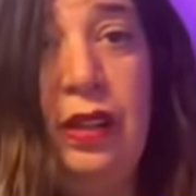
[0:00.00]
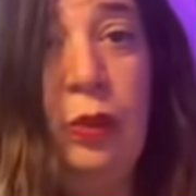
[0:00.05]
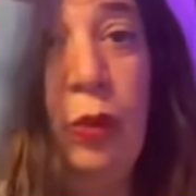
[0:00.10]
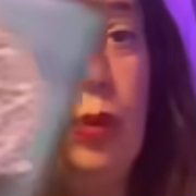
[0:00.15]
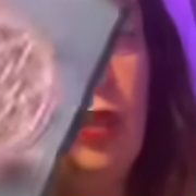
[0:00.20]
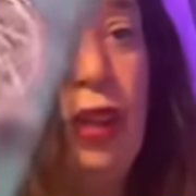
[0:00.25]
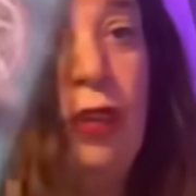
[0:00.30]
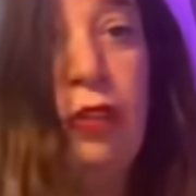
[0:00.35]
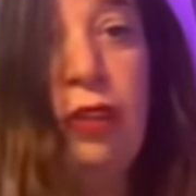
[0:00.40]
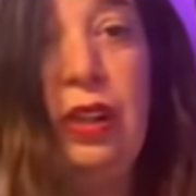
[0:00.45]

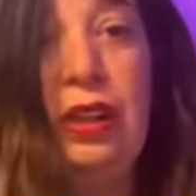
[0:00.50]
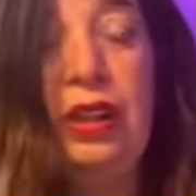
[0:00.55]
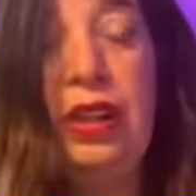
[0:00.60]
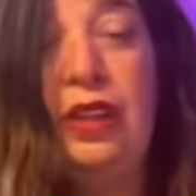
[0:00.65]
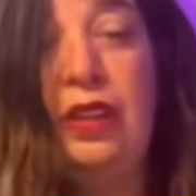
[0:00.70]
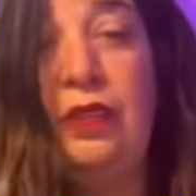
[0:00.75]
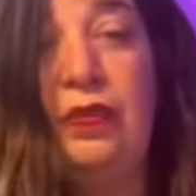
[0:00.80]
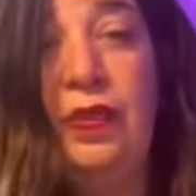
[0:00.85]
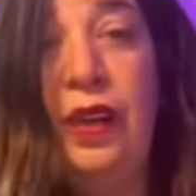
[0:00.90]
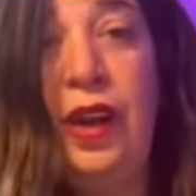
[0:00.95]
Whatever that the
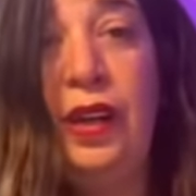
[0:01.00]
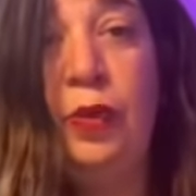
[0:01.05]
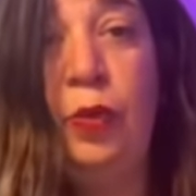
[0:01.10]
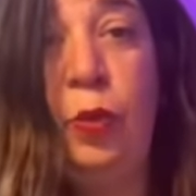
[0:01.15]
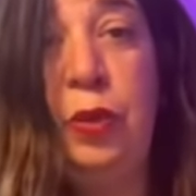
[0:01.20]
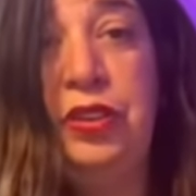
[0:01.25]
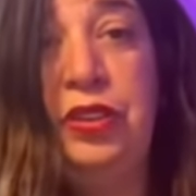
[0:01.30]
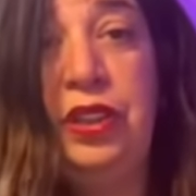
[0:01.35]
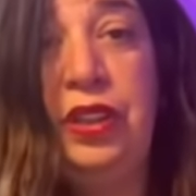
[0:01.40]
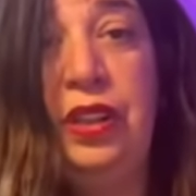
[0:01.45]
Divine
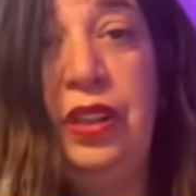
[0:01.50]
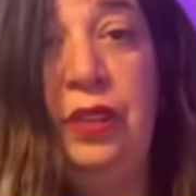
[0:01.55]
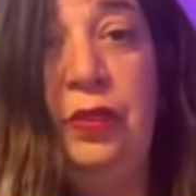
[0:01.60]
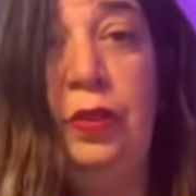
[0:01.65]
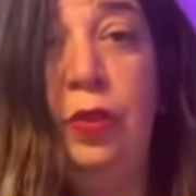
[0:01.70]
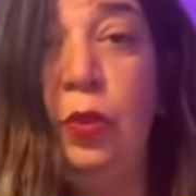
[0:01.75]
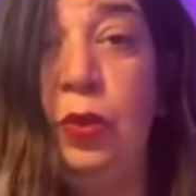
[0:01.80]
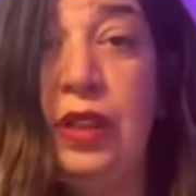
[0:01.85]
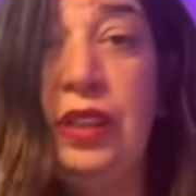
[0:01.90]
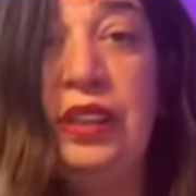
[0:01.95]
wants to give
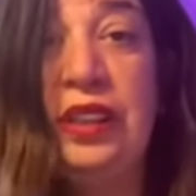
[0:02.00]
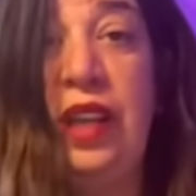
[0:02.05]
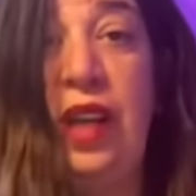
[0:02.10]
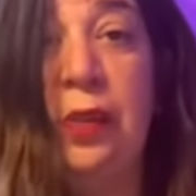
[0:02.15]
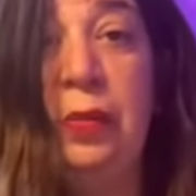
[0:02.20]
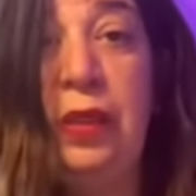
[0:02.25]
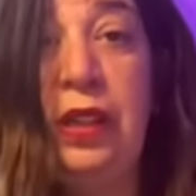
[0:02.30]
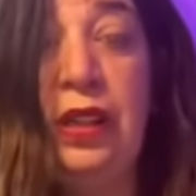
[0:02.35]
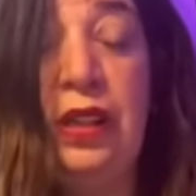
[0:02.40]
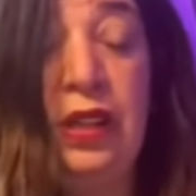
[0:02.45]
you, it's
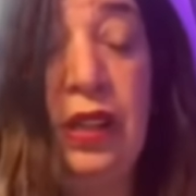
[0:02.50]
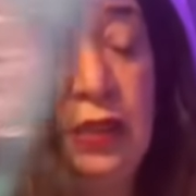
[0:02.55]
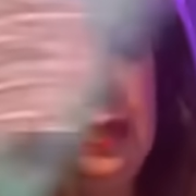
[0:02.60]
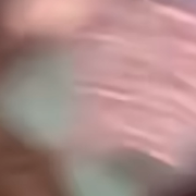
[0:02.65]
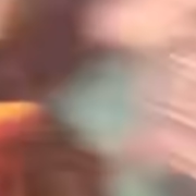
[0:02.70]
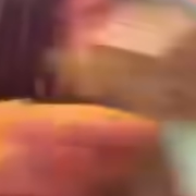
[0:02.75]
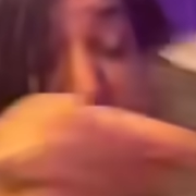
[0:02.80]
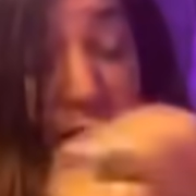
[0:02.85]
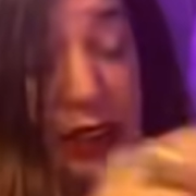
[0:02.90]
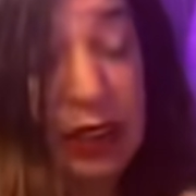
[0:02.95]
coming in,
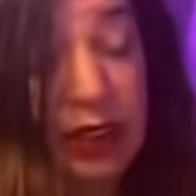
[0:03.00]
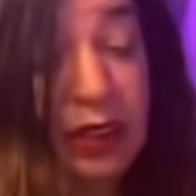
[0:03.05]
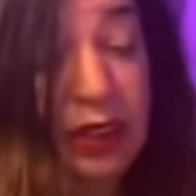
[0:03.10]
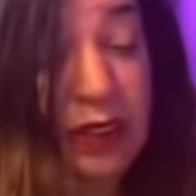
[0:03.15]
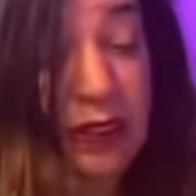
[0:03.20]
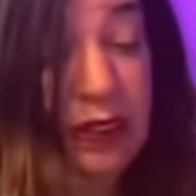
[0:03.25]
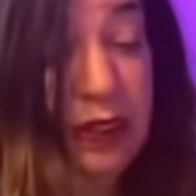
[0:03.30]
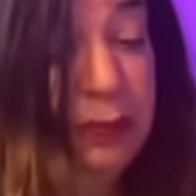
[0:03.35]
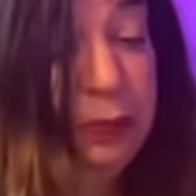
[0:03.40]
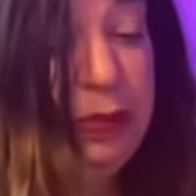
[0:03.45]
and it's going
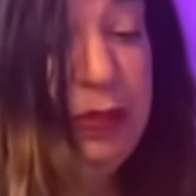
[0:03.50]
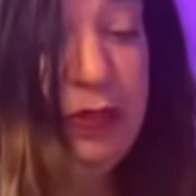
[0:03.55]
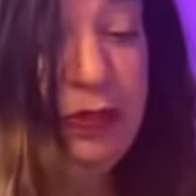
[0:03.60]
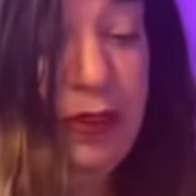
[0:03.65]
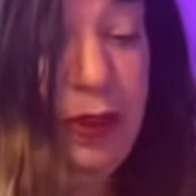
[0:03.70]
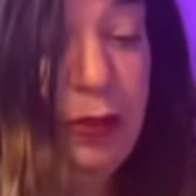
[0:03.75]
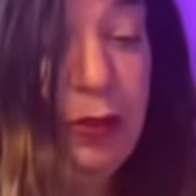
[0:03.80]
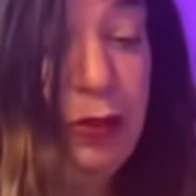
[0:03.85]
to be very